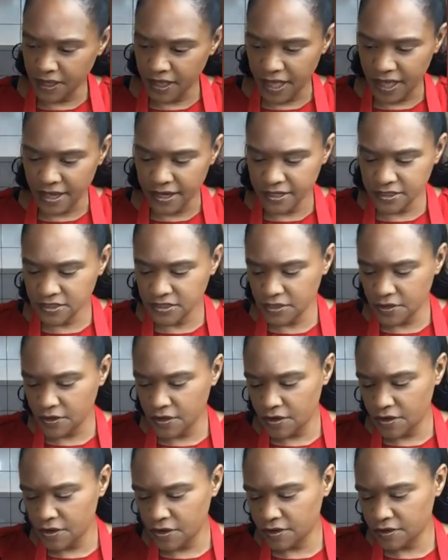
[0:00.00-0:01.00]
and it's
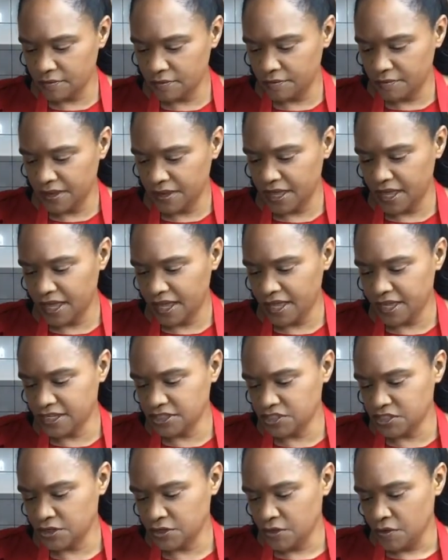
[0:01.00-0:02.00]
on page